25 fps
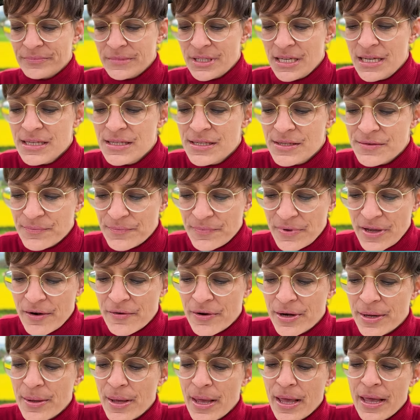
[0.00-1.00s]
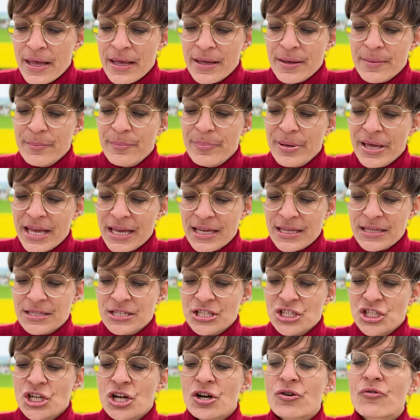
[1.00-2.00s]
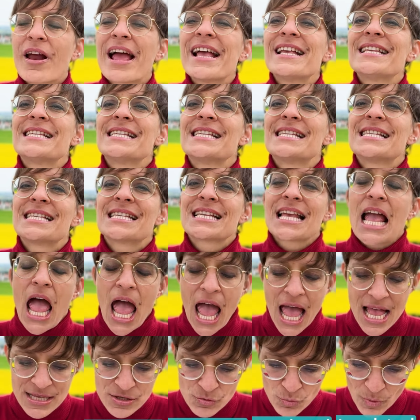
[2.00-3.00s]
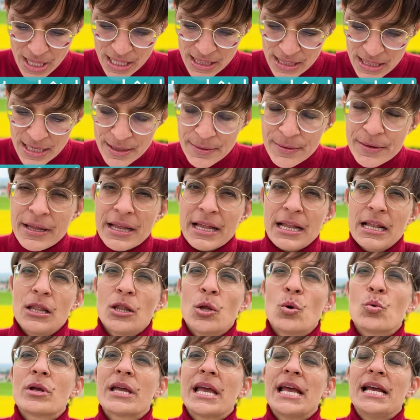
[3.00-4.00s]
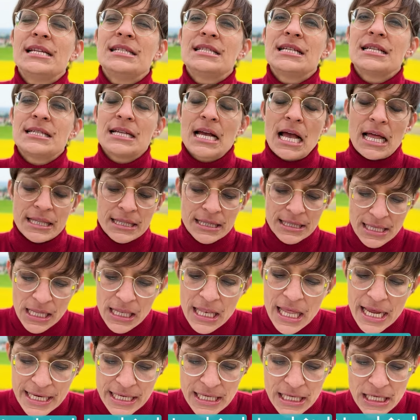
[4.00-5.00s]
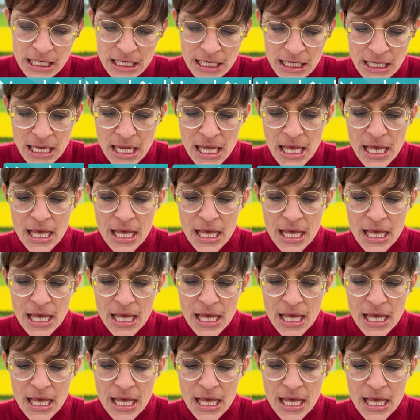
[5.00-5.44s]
It's very picturesque as well and located at the lake.